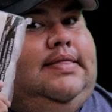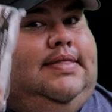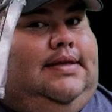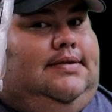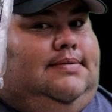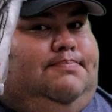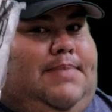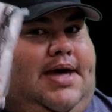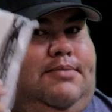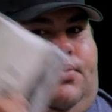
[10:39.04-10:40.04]
this
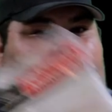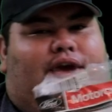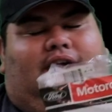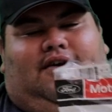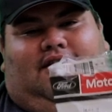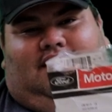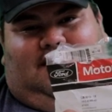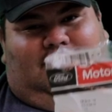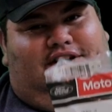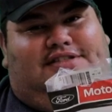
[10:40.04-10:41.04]
bad boy here
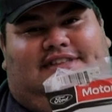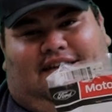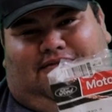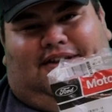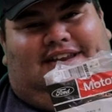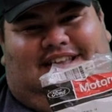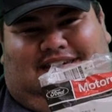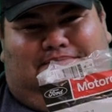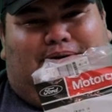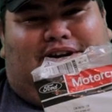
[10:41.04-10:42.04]
could
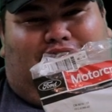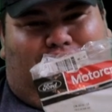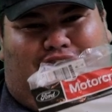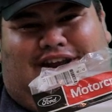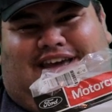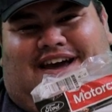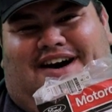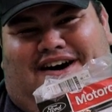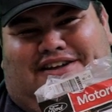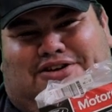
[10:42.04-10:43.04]
definitely put a hurting
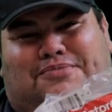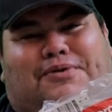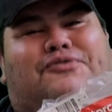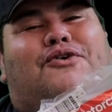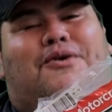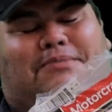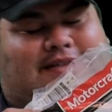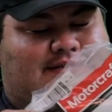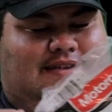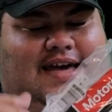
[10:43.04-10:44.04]
on your performance.